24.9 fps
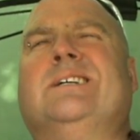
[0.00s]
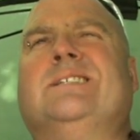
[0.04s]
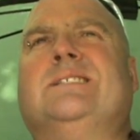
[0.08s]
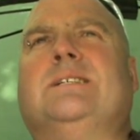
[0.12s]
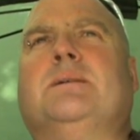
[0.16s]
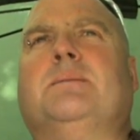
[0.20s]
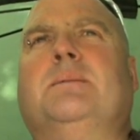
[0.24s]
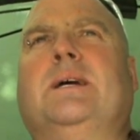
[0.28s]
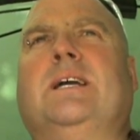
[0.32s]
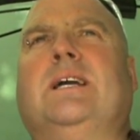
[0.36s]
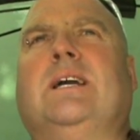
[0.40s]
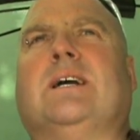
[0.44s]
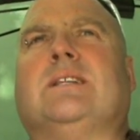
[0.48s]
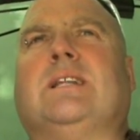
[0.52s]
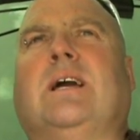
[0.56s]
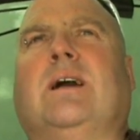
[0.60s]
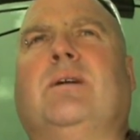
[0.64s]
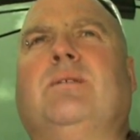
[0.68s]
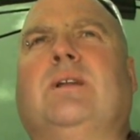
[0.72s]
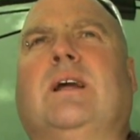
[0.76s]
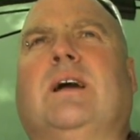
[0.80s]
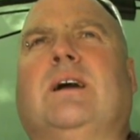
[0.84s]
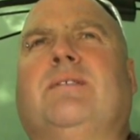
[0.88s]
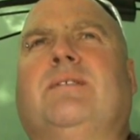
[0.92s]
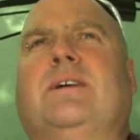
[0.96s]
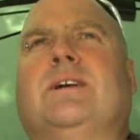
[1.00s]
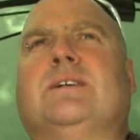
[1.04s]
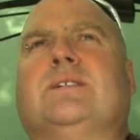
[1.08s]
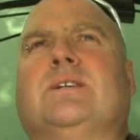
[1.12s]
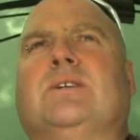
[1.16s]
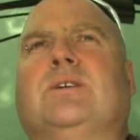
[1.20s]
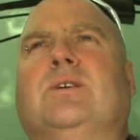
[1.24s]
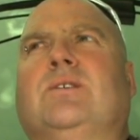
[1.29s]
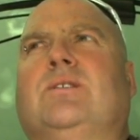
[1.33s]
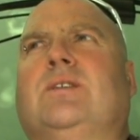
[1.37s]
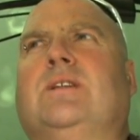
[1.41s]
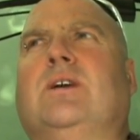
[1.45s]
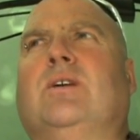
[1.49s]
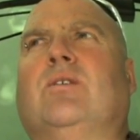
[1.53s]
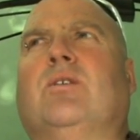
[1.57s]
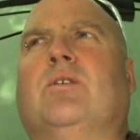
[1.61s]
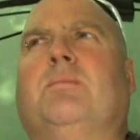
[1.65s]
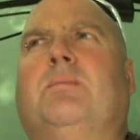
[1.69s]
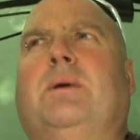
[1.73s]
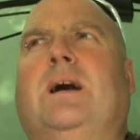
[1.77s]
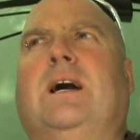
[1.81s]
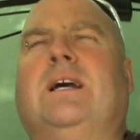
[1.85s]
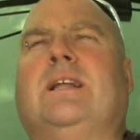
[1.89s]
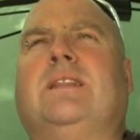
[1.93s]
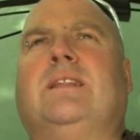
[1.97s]
to me, I don't know if that's a good thing or a
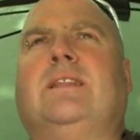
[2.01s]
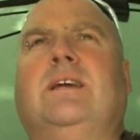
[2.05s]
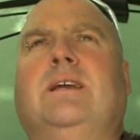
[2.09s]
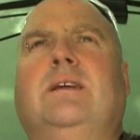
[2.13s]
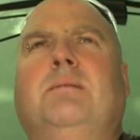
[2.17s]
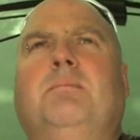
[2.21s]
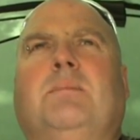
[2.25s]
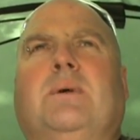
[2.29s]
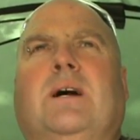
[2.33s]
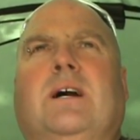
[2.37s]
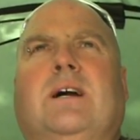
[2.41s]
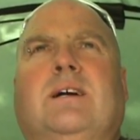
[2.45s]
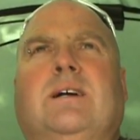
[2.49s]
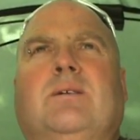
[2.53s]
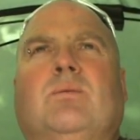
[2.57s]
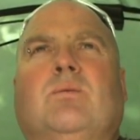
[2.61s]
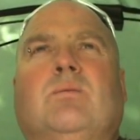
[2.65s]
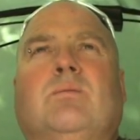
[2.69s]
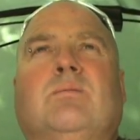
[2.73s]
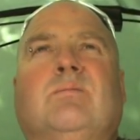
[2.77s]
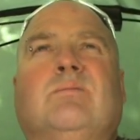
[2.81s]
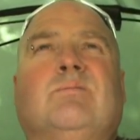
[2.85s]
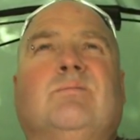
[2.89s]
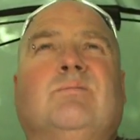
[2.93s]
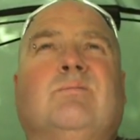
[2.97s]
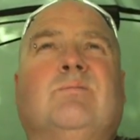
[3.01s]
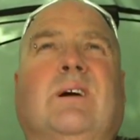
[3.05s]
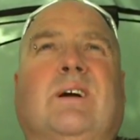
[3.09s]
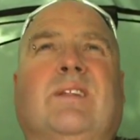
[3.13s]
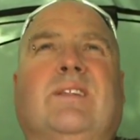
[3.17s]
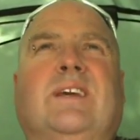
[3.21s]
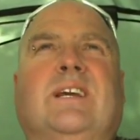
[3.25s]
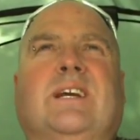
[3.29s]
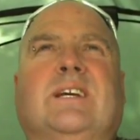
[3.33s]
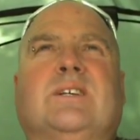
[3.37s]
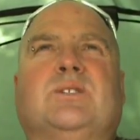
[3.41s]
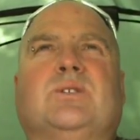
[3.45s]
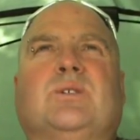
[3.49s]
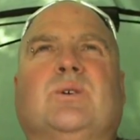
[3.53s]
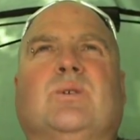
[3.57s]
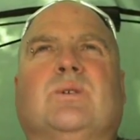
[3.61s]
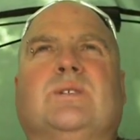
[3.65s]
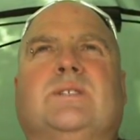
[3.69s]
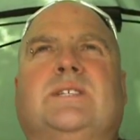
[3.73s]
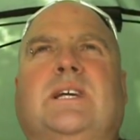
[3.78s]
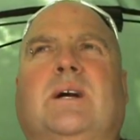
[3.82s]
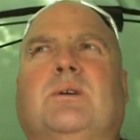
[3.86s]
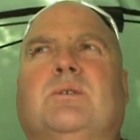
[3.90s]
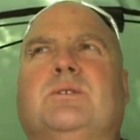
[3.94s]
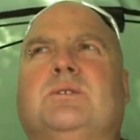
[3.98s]
bad thing, but one thing it sort
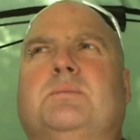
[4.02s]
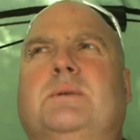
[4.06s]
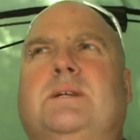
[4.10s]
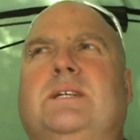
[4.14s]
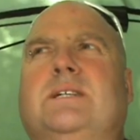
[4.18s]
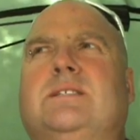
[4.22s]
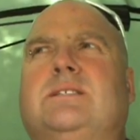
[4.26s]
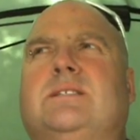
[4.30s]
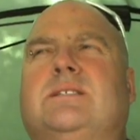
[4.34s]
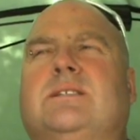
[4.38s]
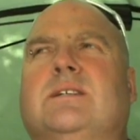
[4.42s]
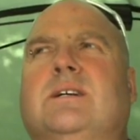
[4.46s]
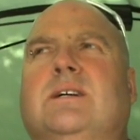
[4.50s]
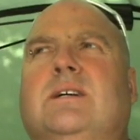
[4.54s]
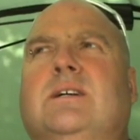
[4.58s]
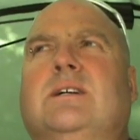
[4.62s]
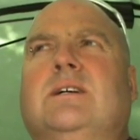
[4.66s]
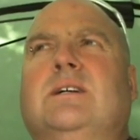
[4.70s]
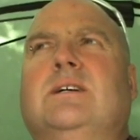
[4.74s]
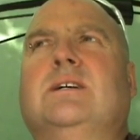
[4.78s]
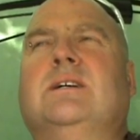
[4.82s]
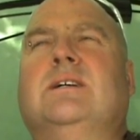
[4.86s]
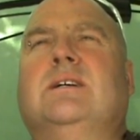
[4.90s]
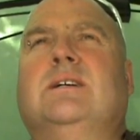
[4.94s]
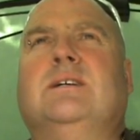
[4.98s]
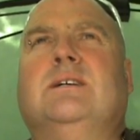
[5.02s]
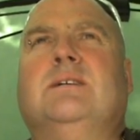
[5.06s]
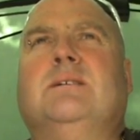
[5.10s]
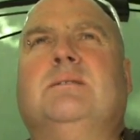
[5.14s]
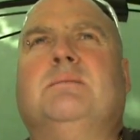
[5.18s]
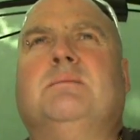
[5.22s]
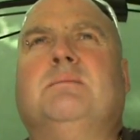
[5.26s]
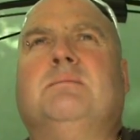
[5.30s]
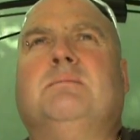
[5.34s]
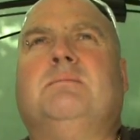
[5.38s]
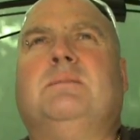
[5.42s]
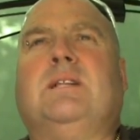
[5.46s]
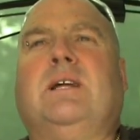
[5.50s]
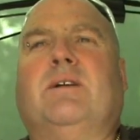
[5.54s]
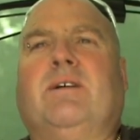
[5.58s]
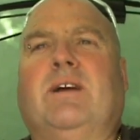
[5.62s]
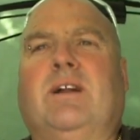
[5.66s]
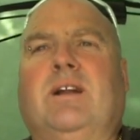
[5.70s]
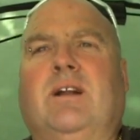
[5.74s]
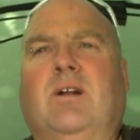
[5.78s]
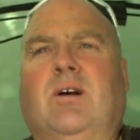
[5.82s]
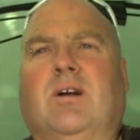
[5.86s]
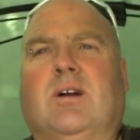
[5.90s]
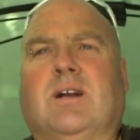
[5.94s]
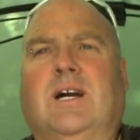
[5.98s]
of tells me is there
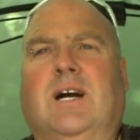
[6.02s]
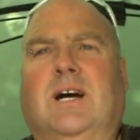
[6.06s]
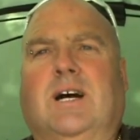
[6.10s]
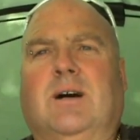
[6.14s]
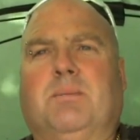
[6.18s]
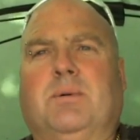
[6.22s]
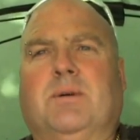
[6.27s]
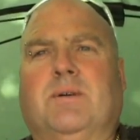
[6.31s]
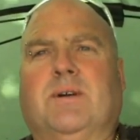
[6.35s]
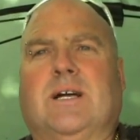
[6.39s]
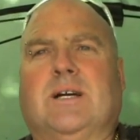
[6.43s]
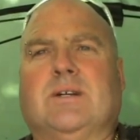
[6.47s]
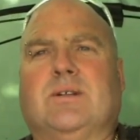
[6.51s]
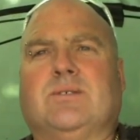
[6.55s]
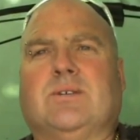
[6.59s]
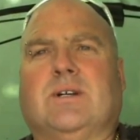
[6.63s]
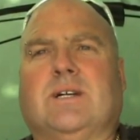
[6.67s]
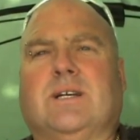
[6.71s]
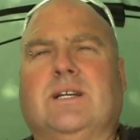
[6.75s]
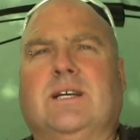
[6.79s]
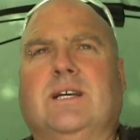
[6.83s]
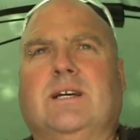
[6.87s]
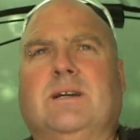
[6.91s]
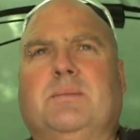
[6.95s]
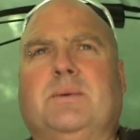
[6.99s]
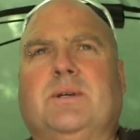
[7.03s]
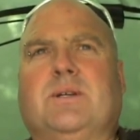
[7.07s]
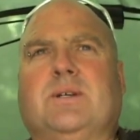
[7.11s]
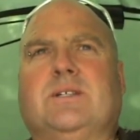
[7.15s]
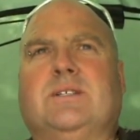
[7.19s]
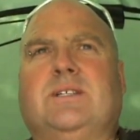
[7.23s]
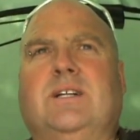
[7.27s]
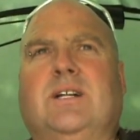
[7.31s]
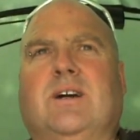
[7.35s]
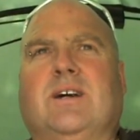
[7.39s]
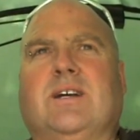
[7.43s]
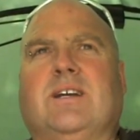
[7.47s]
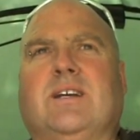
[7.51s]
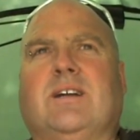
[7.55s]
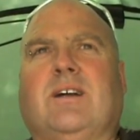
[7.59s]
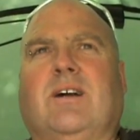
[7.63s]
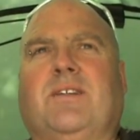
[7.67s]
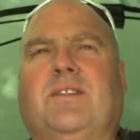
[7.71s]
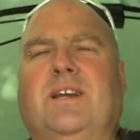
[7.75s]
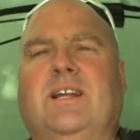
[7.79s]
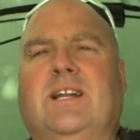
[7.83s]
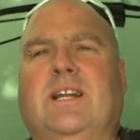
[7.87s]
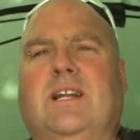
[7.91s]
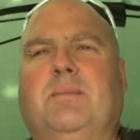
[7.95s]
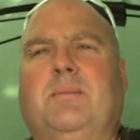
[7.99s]
ain't a lot of carp around right here, because like I
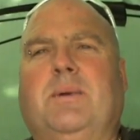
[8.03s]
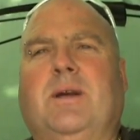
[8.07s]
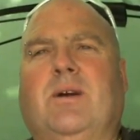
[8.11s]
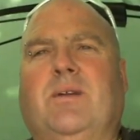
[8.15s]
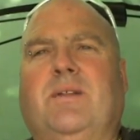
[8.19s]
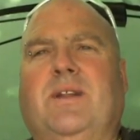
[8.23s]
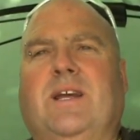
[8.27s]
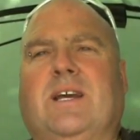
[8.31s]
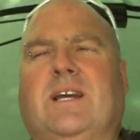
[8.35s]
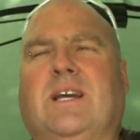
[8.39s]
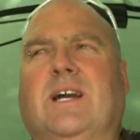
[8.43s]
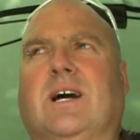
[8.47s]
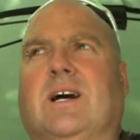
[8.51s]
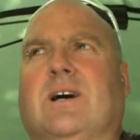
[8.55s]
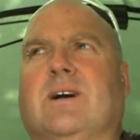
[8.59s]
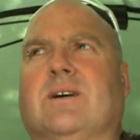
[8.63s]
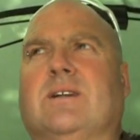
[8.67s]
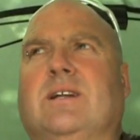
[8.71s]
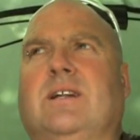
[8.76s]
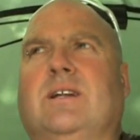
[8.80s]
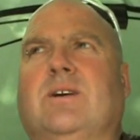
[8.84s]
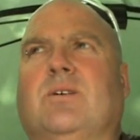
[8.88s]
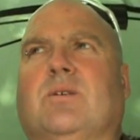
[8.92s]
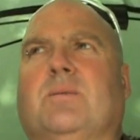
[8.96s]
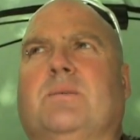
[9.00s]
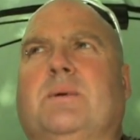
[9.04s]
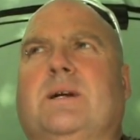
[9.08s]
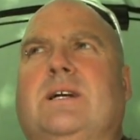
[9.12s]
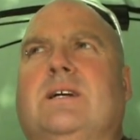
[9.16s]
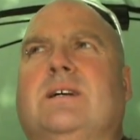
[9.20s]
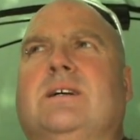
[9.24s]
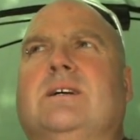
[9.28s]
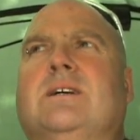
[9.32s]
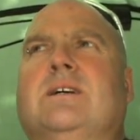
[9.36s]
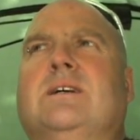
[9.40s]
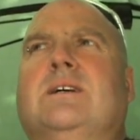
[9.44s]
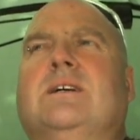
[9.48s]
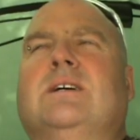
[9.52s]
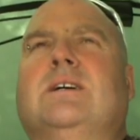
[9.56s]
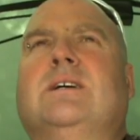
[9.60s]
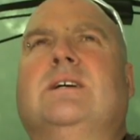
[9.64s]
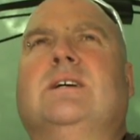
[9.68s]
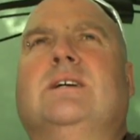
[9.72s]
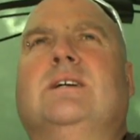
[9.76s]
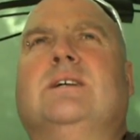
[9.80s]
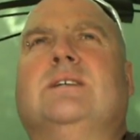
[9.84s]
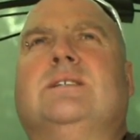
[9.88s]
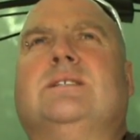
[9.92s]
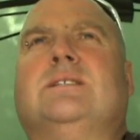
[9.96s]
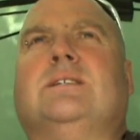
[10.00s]
think they'd be on their guard a little bit.
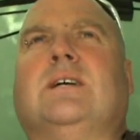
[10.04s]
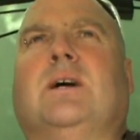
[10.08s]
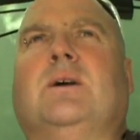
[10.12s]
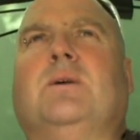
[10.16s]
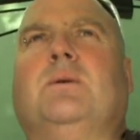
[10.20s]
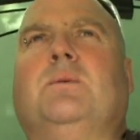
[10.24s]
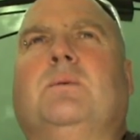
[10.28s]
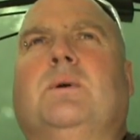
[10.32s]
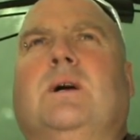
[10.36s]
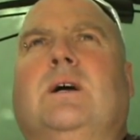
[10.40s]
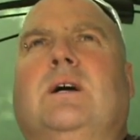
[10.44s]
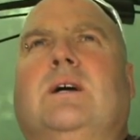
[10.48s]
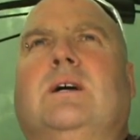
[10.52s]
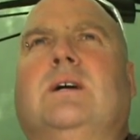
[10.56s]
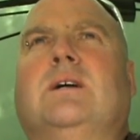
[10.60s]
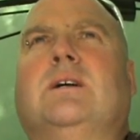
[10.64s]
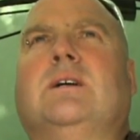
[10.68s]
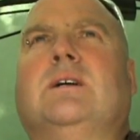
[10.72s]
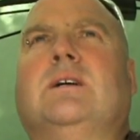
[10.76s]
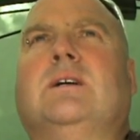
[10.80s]
So